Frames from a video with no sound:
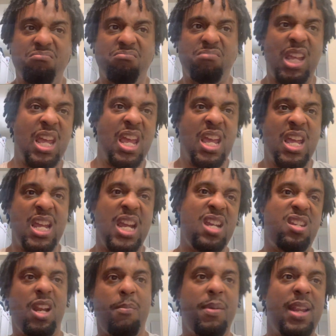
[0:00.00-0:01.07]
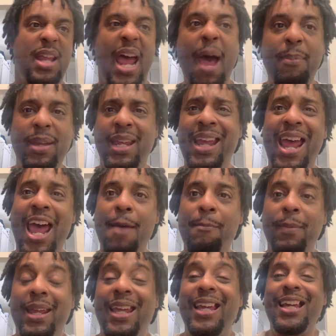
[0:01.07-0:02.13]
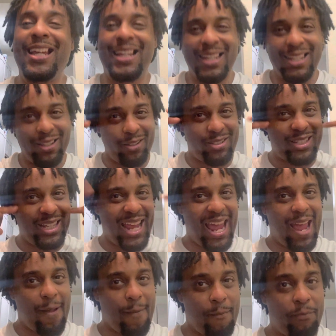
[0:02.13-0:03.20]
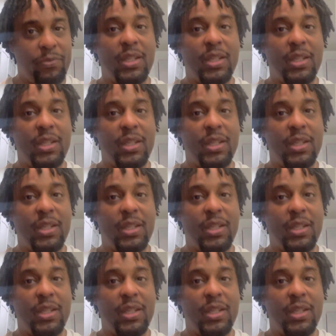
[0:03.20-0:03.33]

He, he should have been happy he had me. You see that?